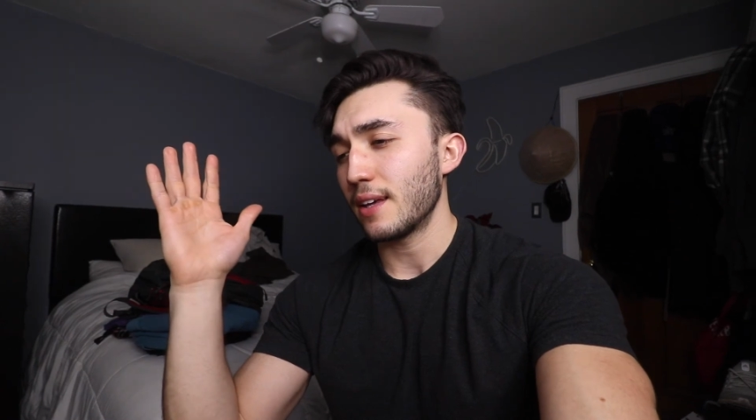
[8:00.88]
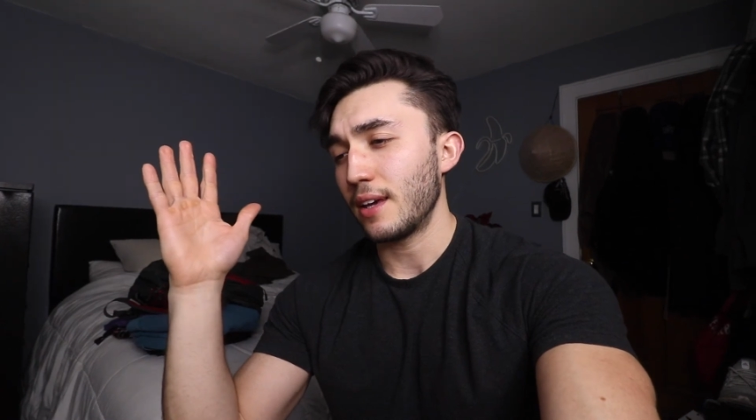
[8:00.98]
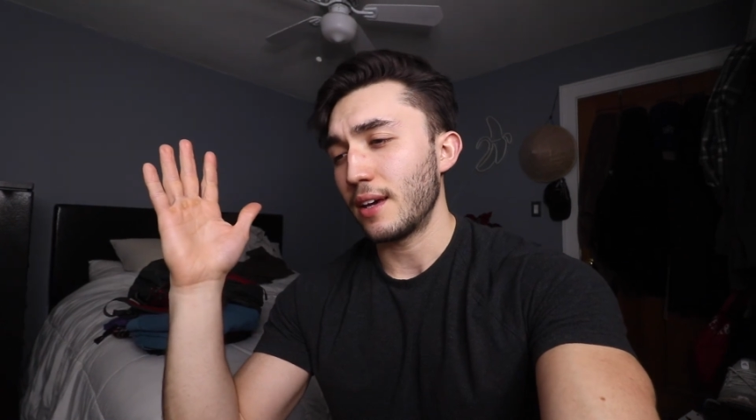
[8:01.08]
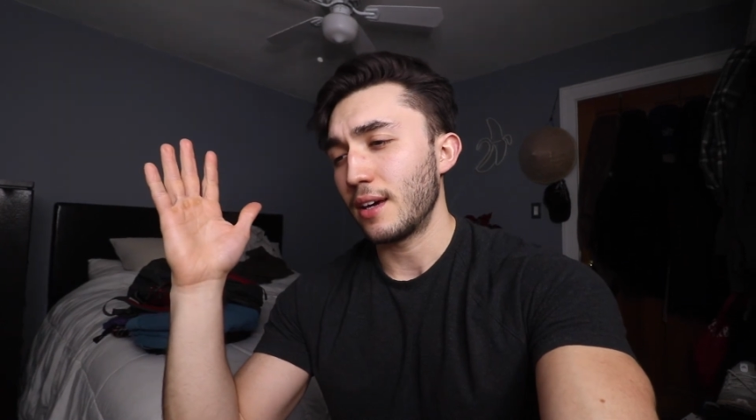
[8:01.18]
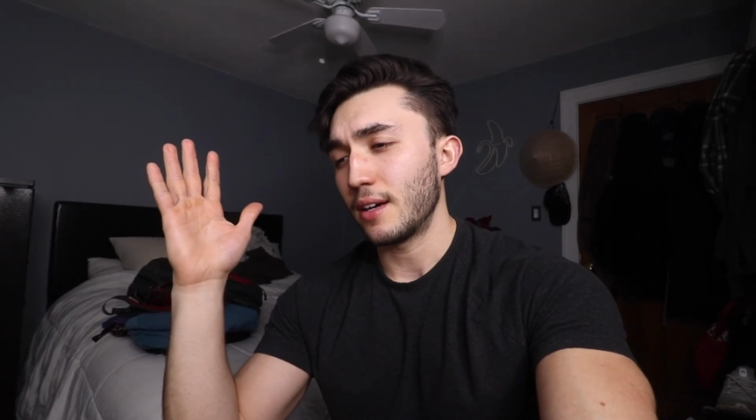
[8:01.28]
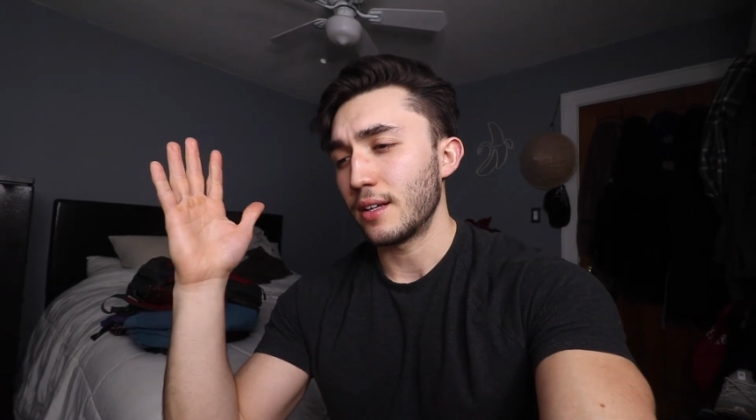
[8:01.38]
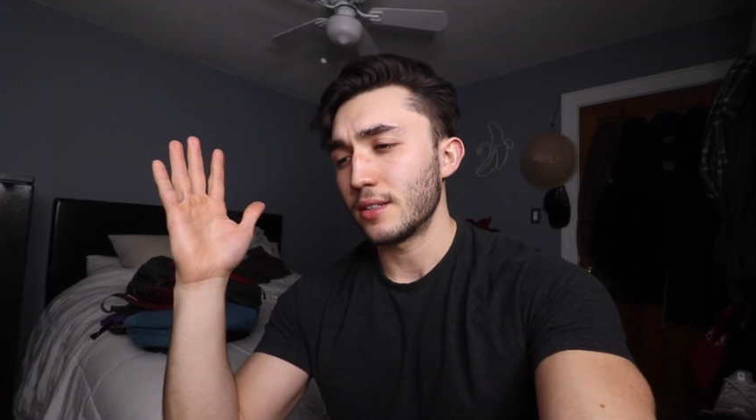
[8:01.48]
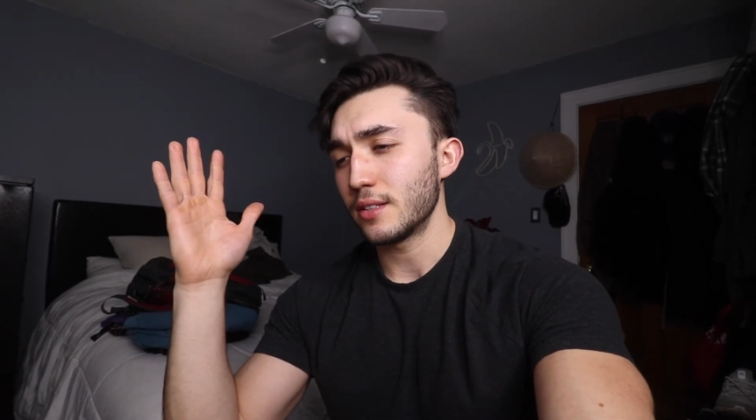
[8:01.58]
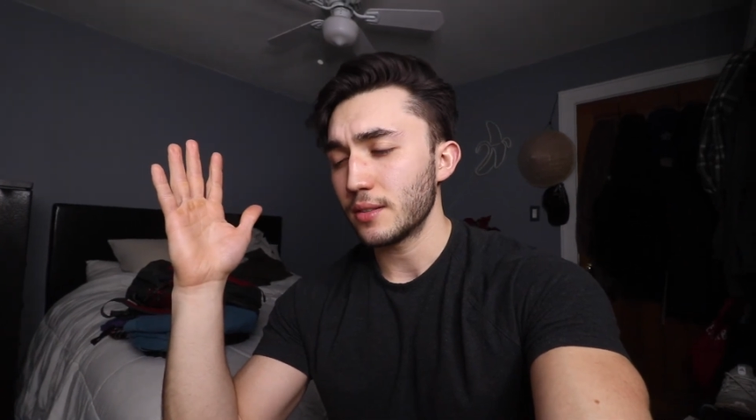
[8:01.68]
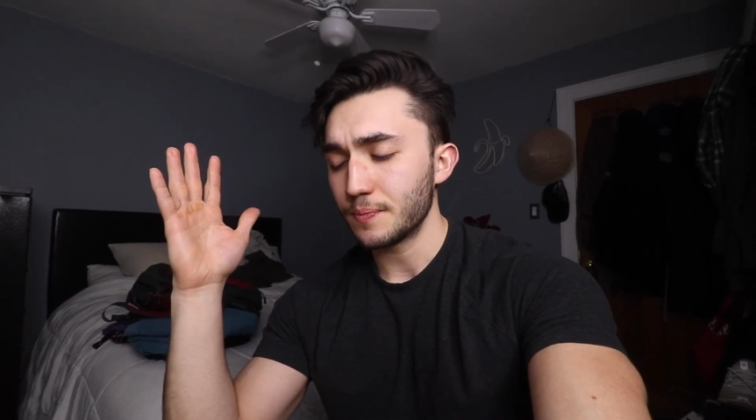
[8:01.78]

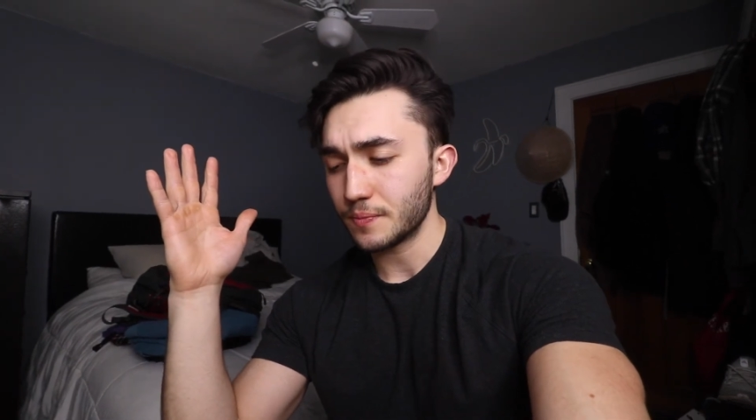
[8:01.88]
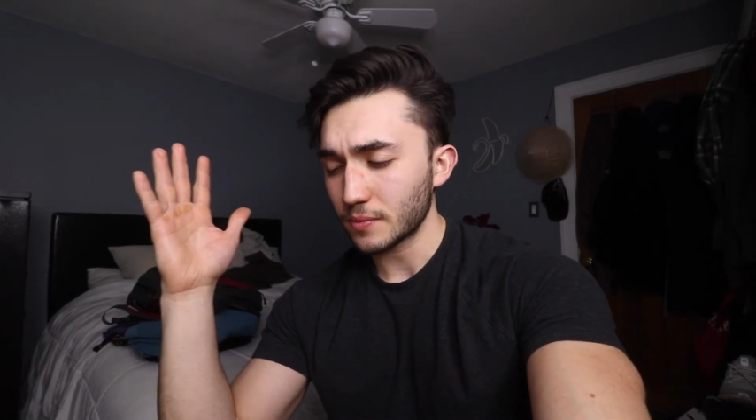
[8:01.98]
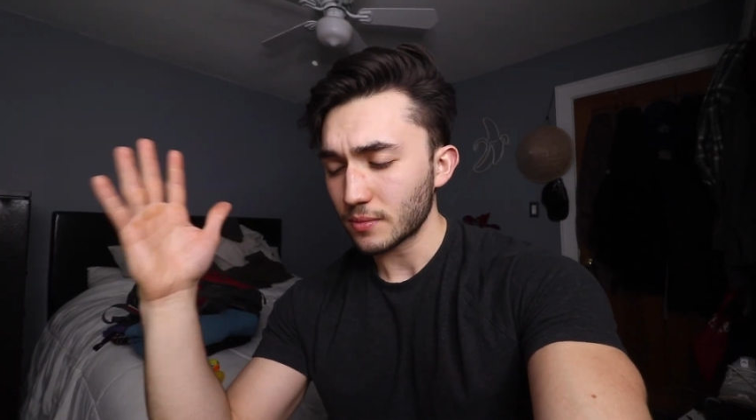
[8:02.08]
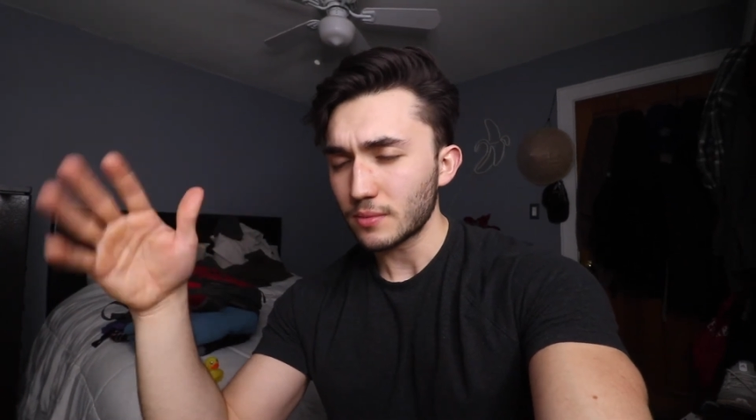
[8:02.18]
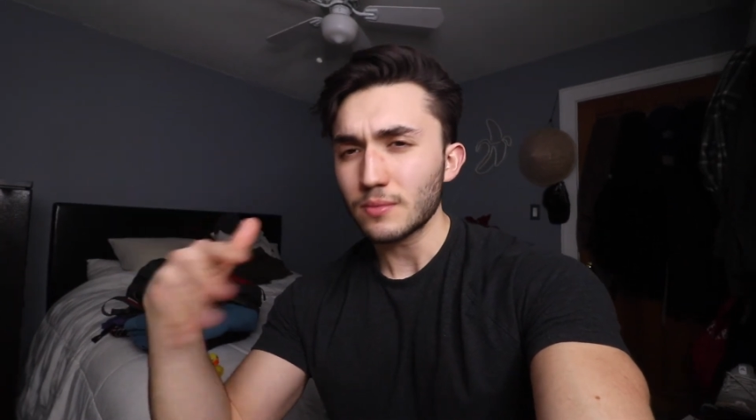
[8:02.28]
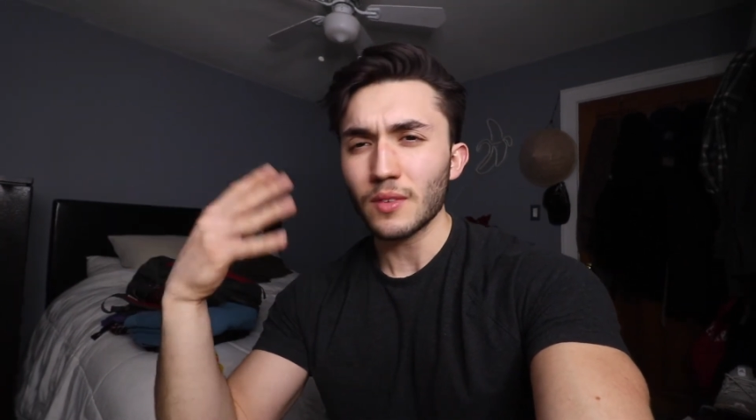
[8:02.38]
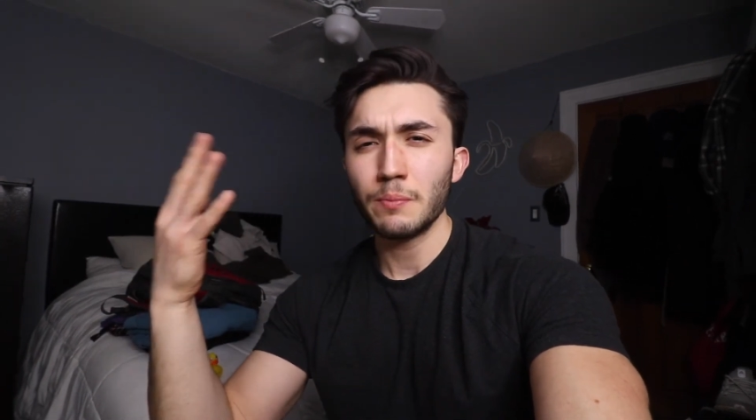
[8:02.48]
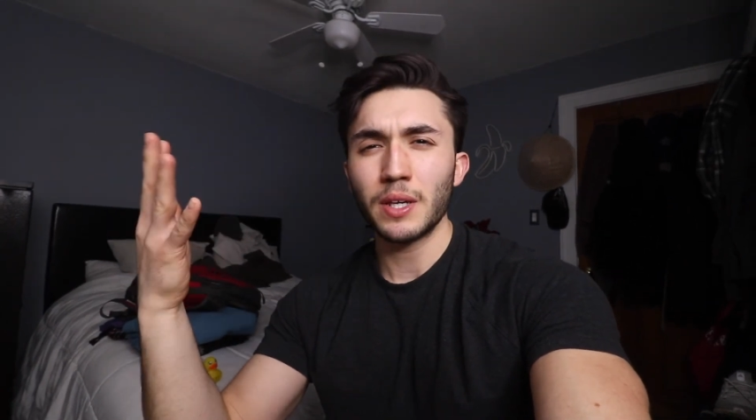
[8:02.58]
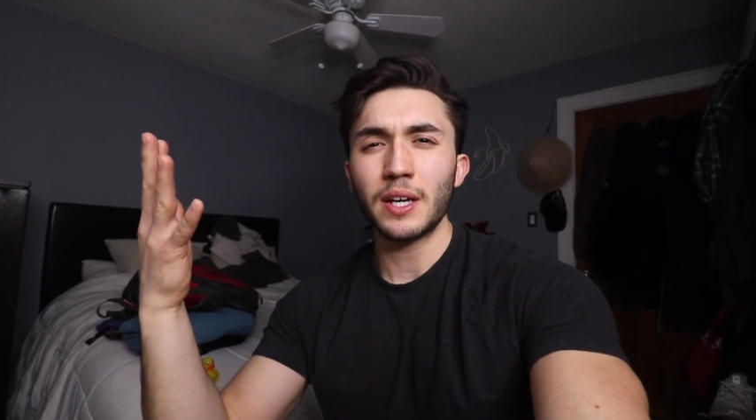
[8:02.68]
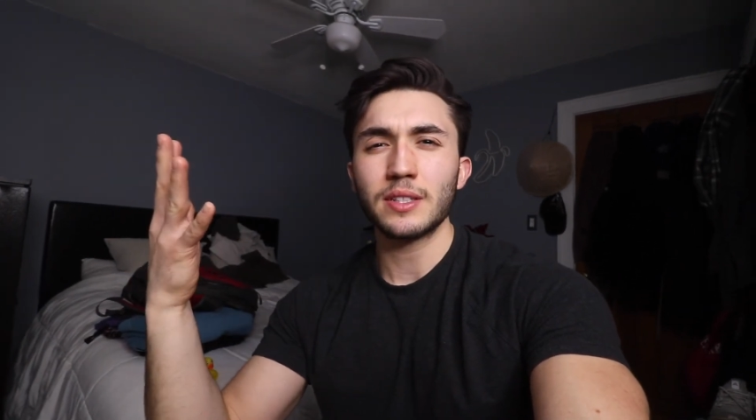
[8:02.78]
And
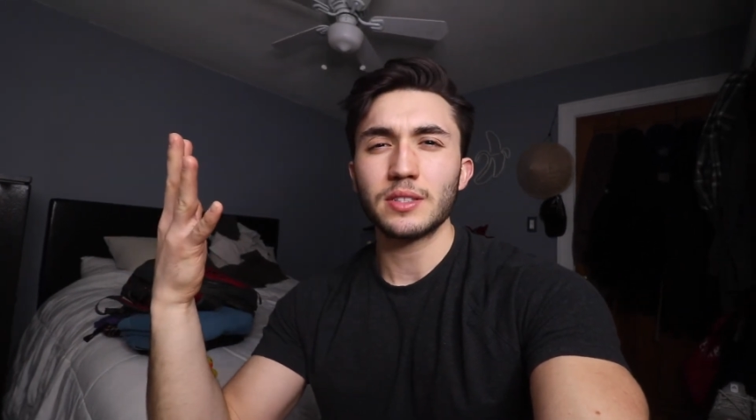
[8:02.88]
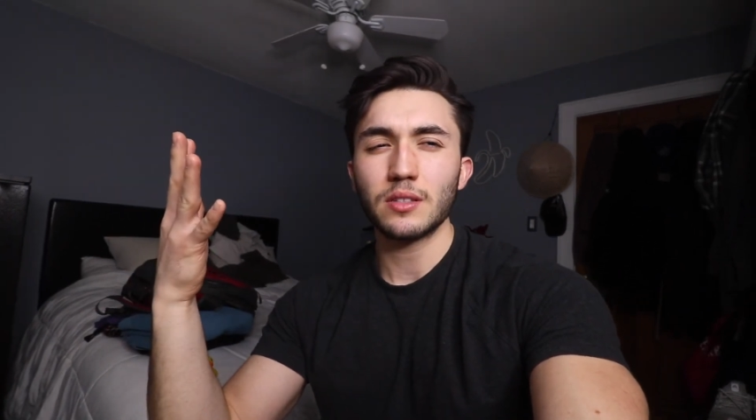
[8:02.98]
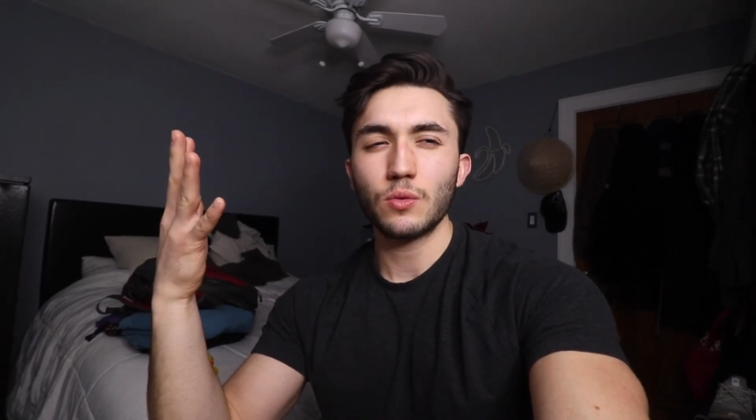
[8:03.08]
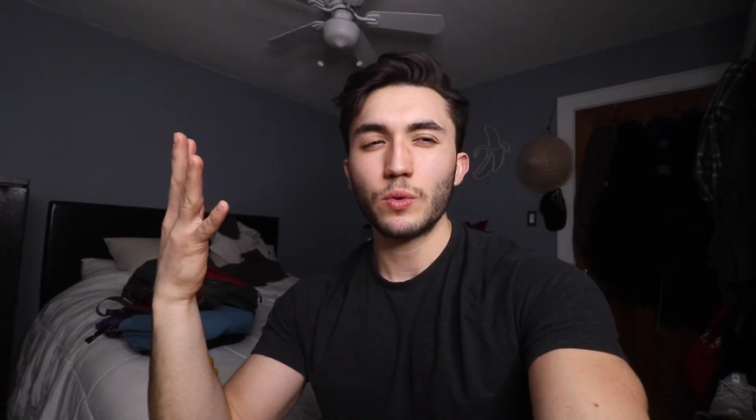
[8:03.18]
because